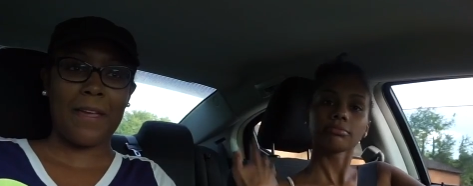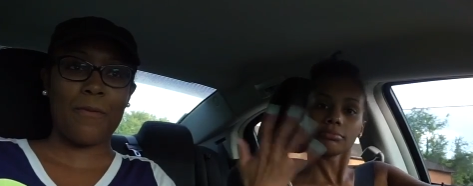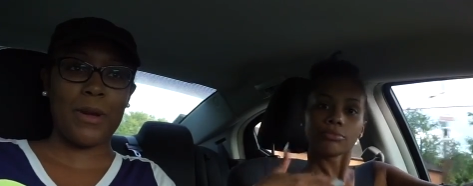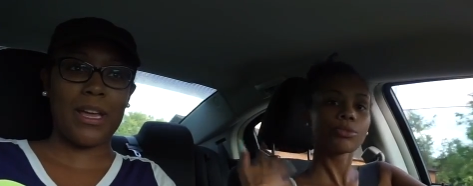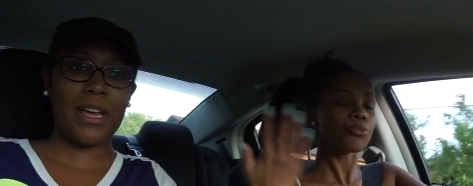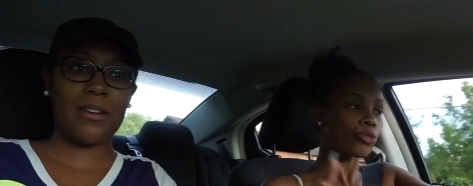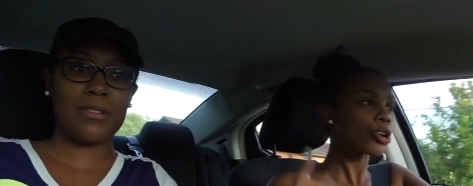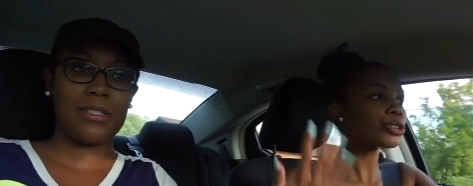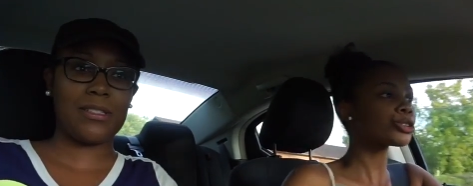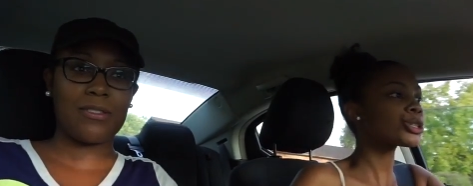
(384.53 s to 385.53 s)
Speaker 1: Warehouse.
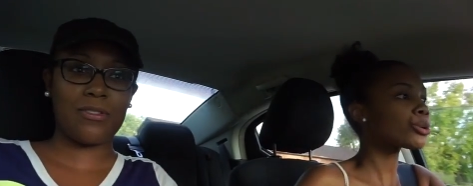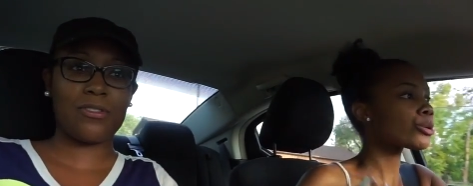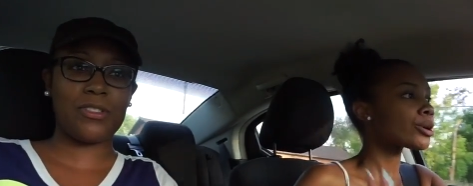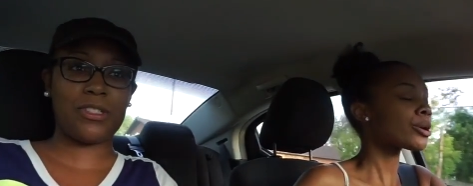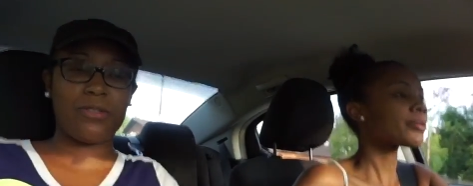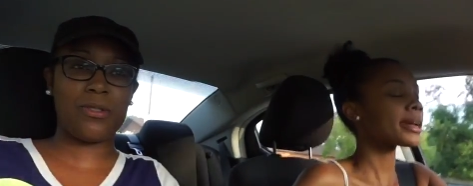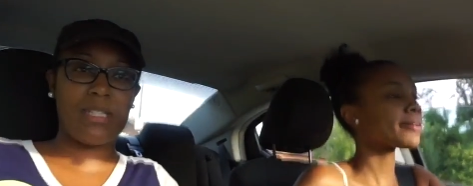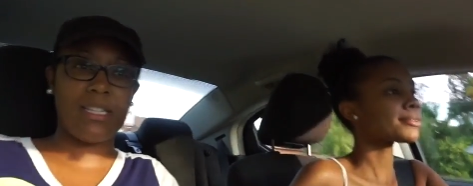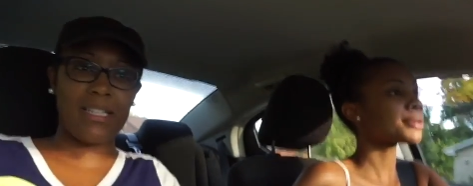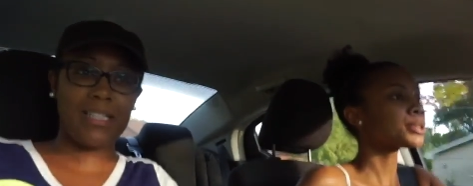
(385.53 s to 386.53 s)
Grocery store grocery or
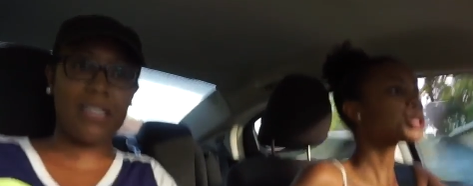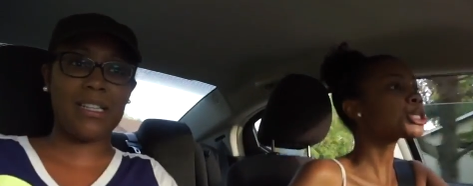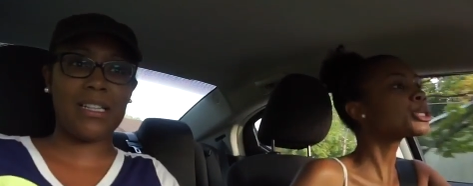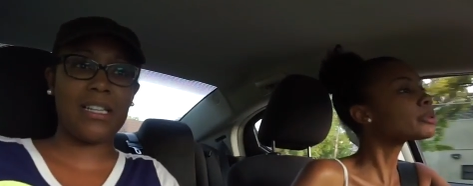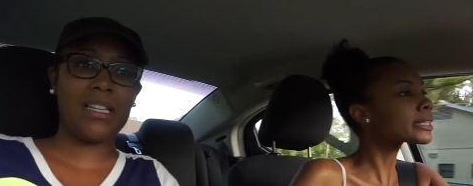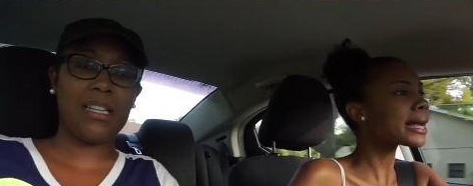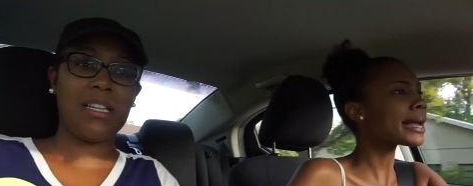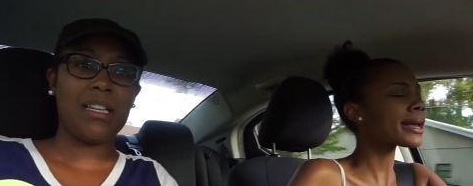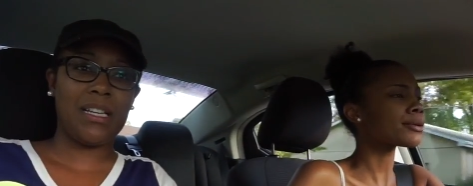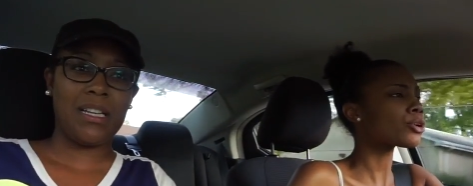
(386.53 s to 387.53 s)
whatever. She was
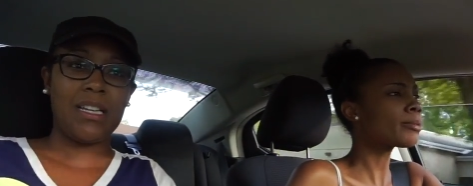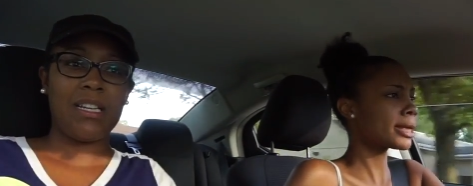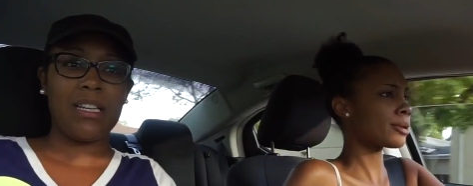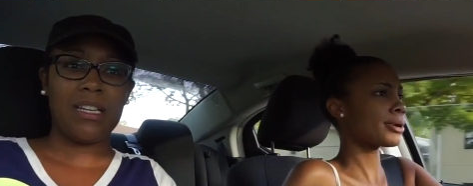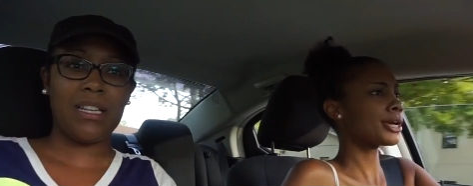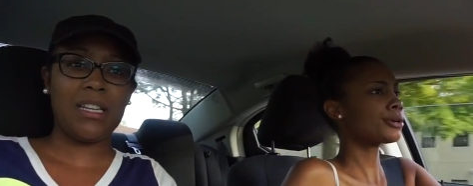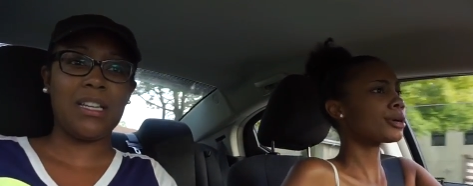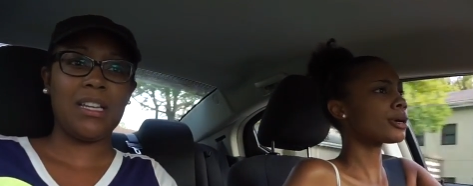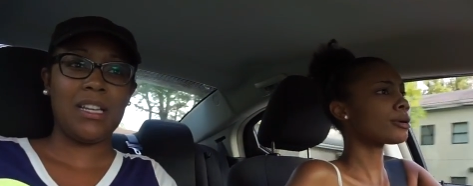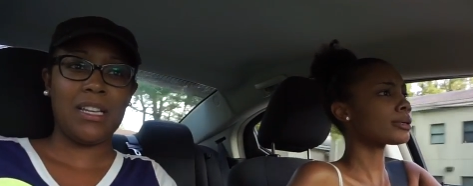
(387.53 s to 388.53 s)
like, no matter where you
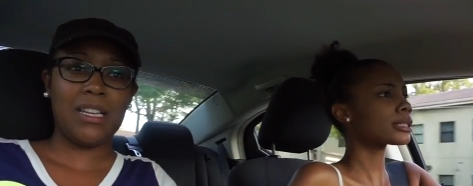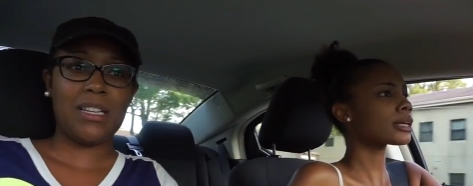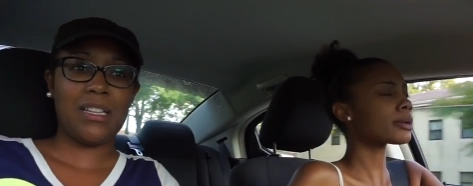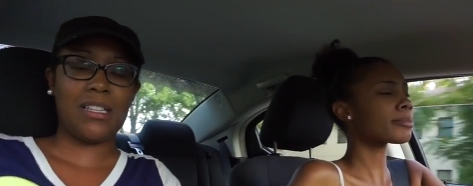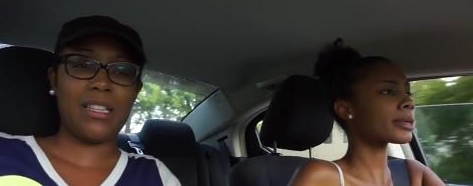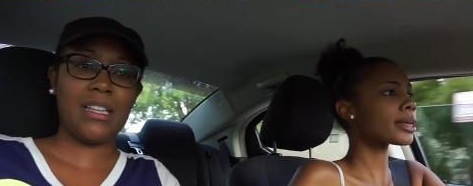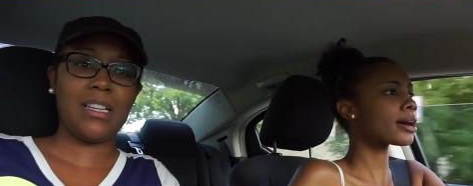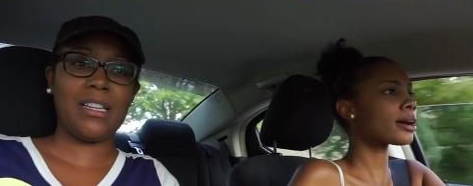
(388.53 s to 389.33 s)
go, it's gonna be yeah.